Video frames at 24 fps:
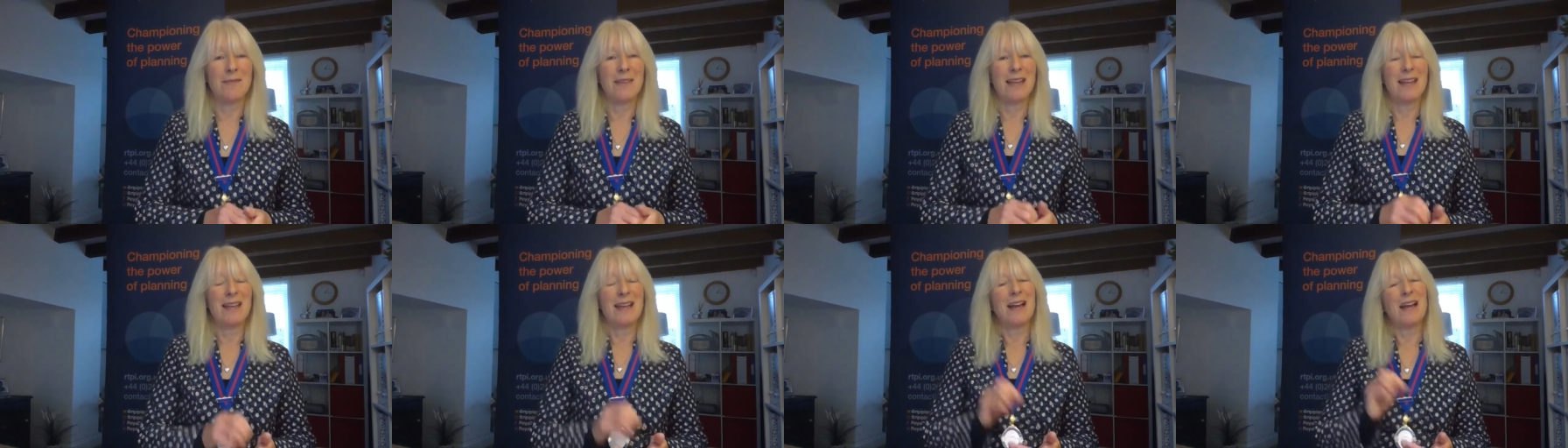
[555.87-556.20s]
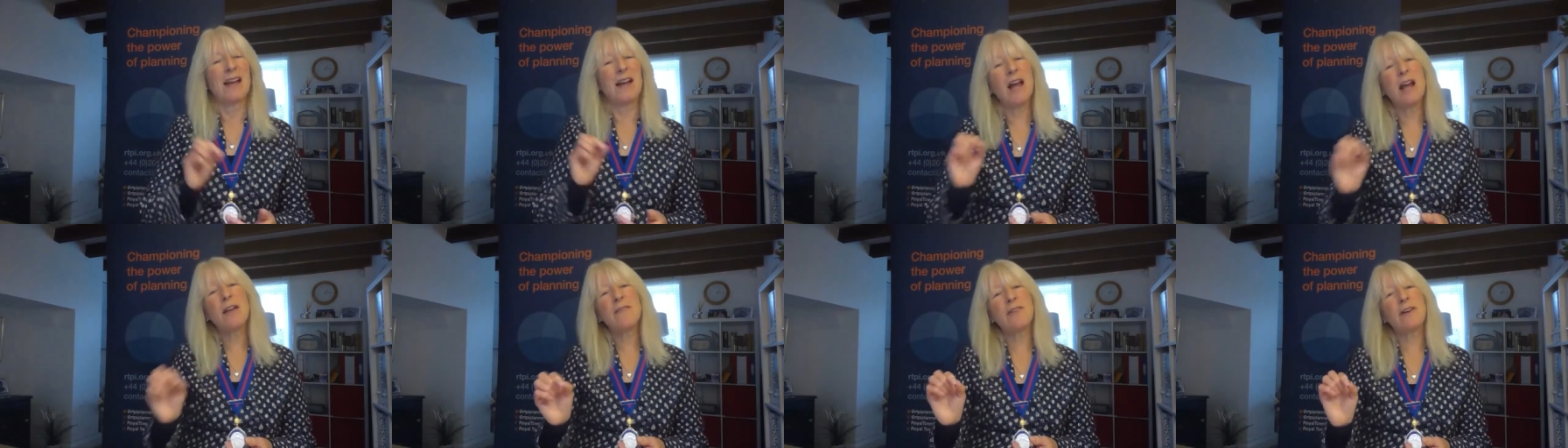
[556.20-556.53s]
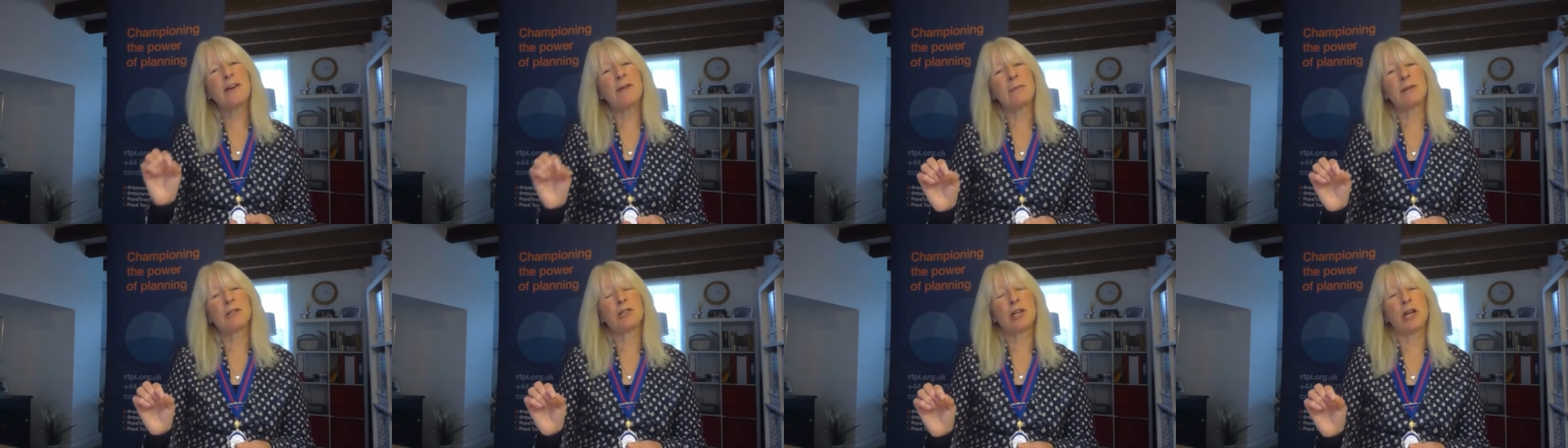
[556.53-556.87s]
And I very
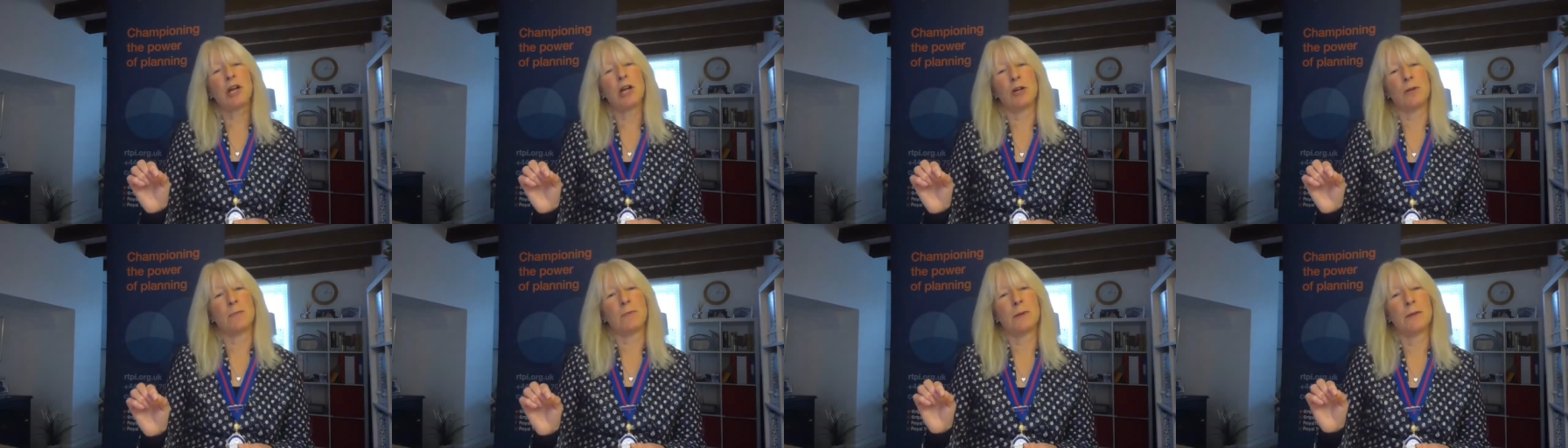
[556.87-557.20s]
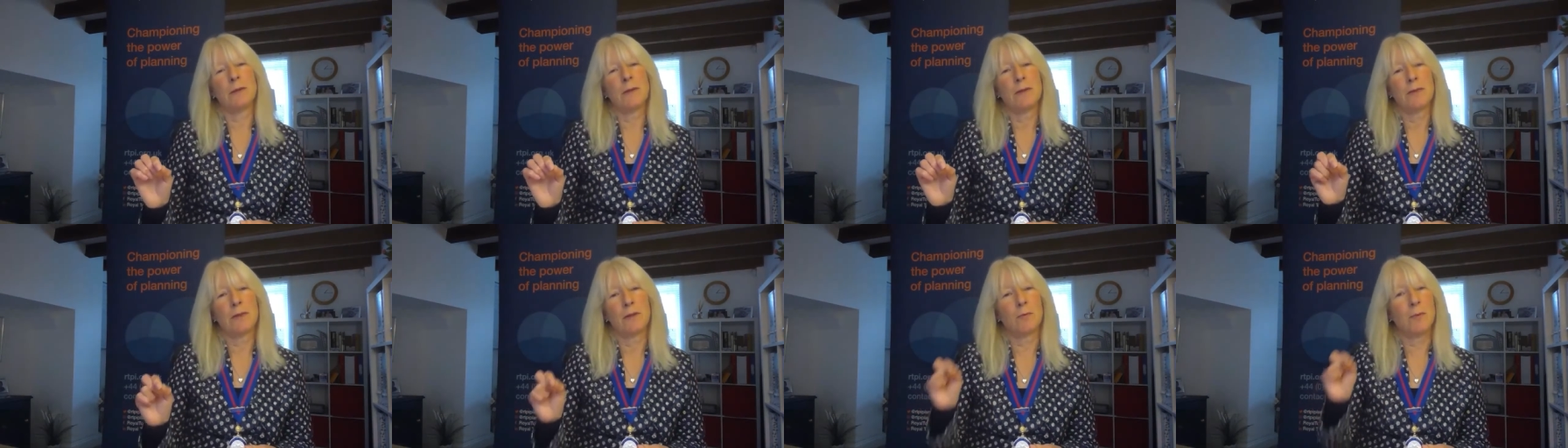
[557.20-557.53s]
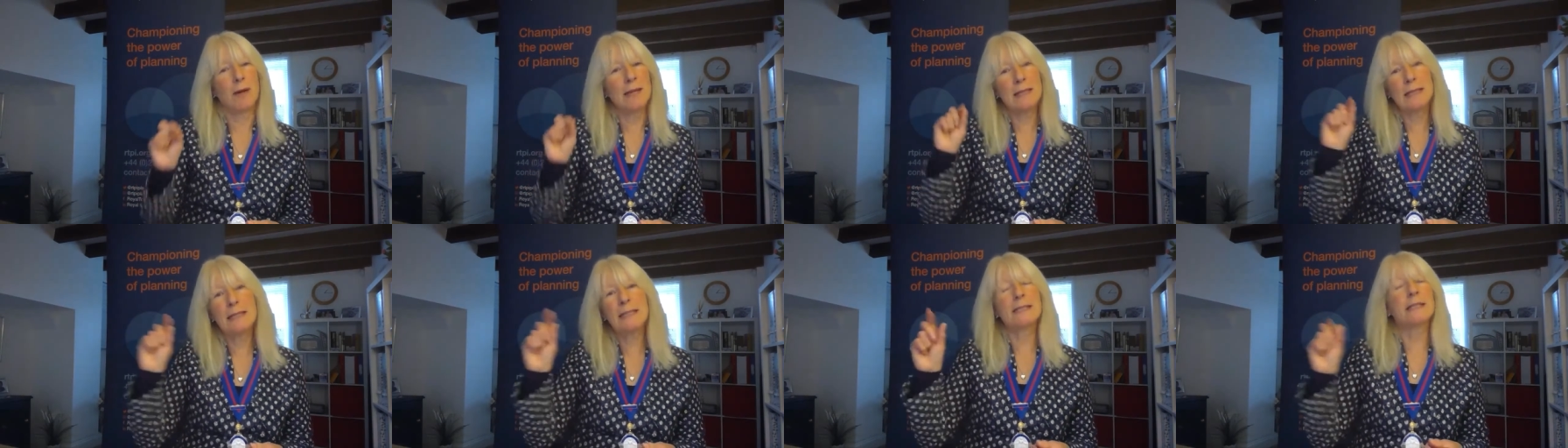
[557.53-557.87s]
much hope that
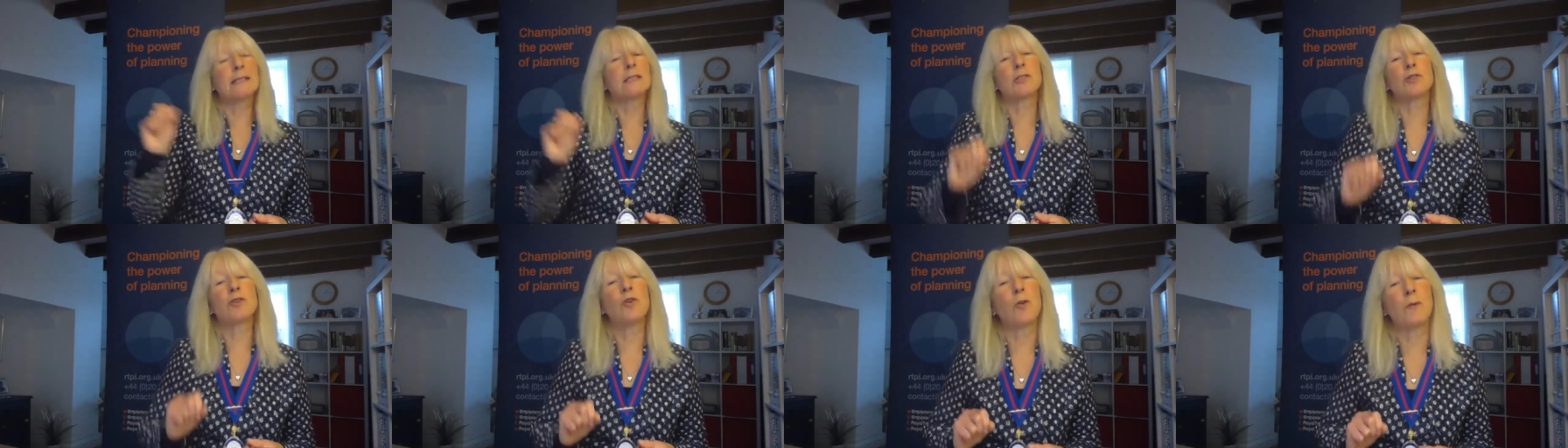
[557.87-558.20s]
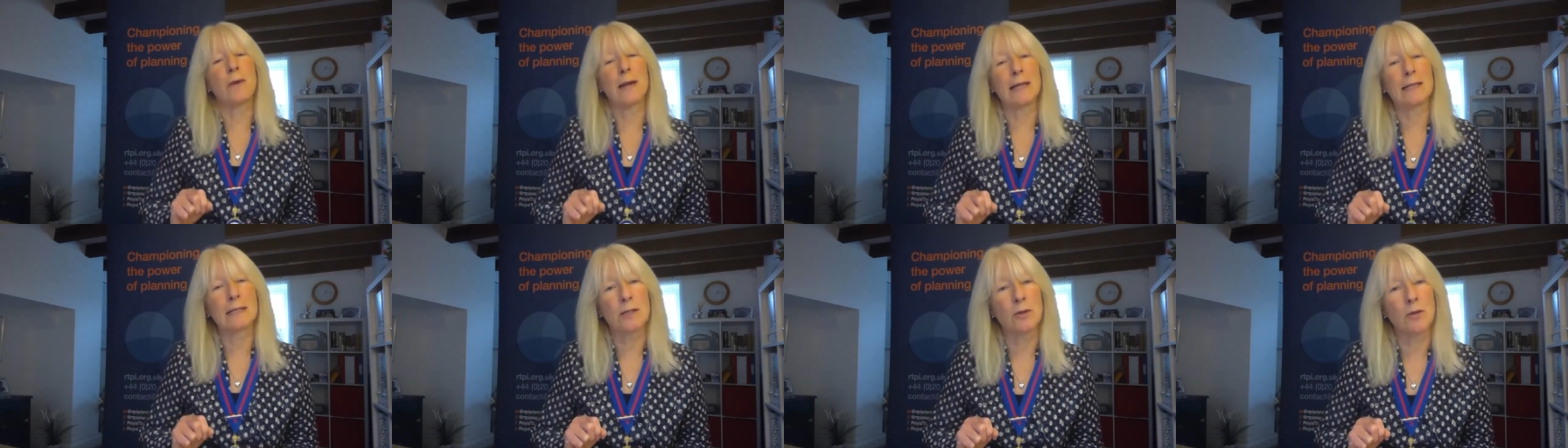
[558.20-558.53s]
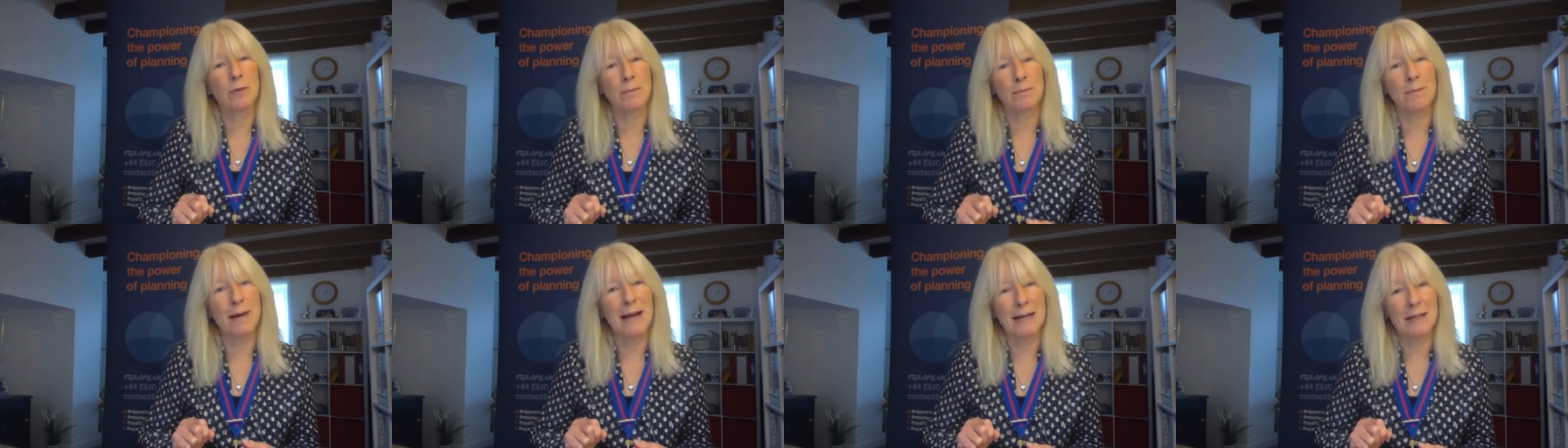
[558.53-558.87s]
when these historians
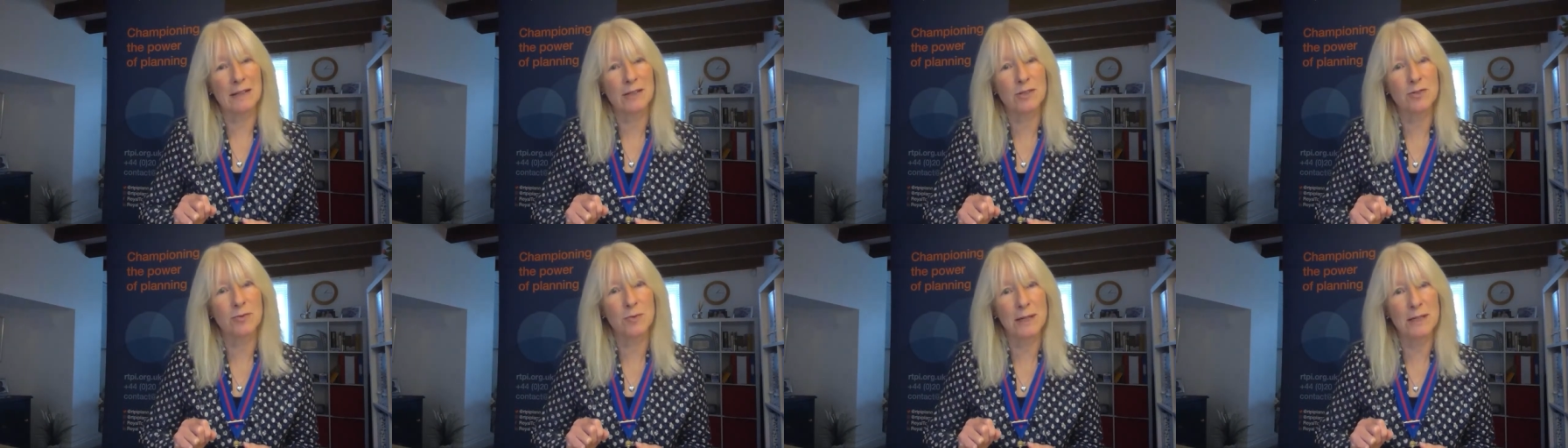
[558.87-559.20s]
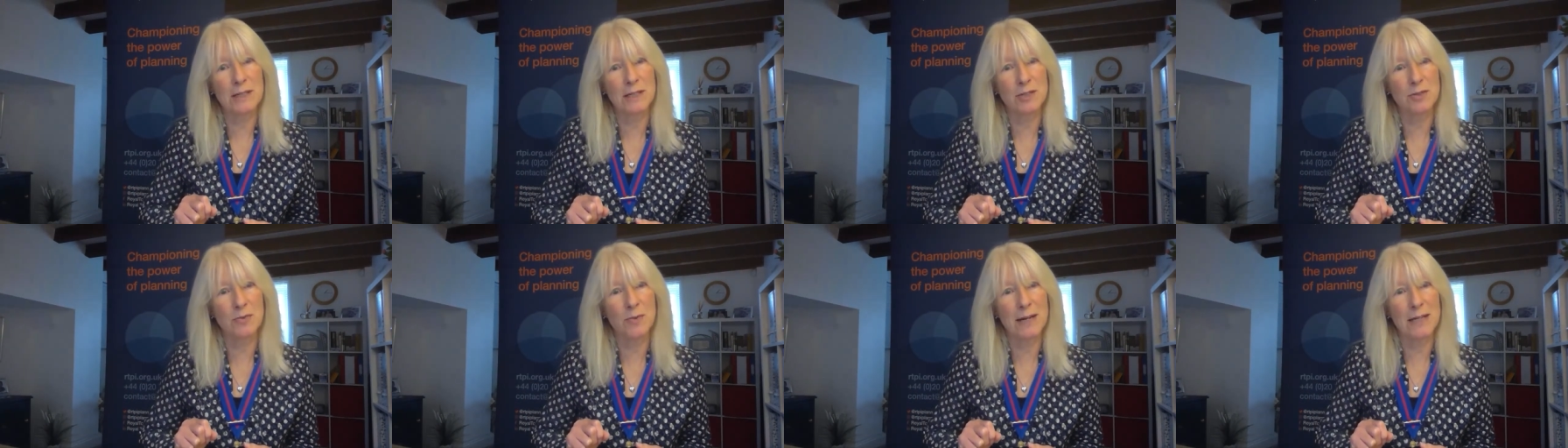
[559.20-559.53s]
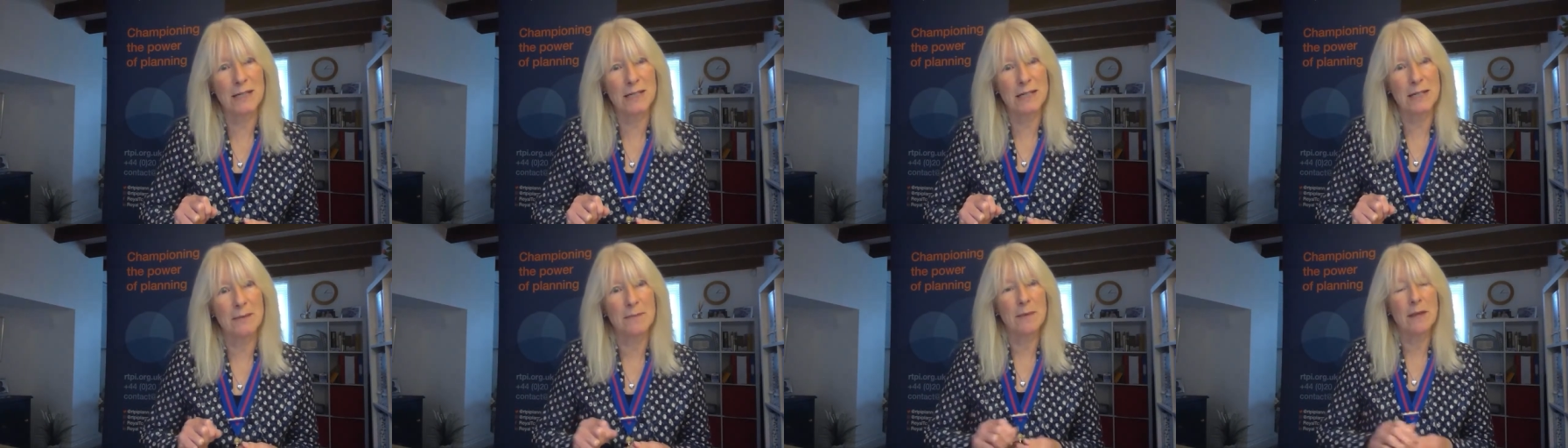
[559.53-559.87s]
look back to
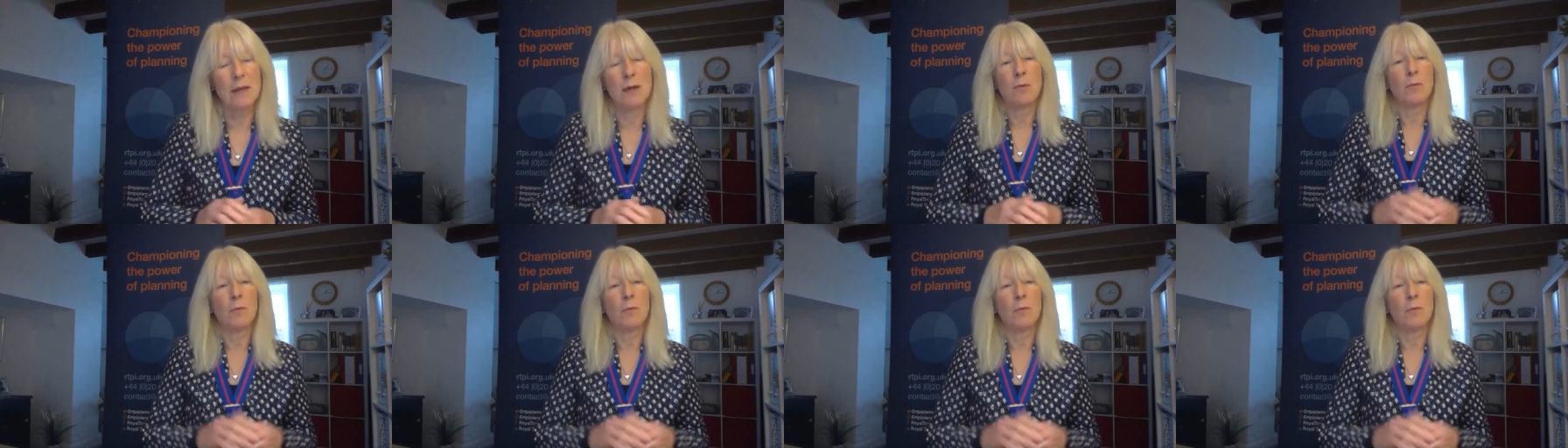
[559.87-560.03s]
2020,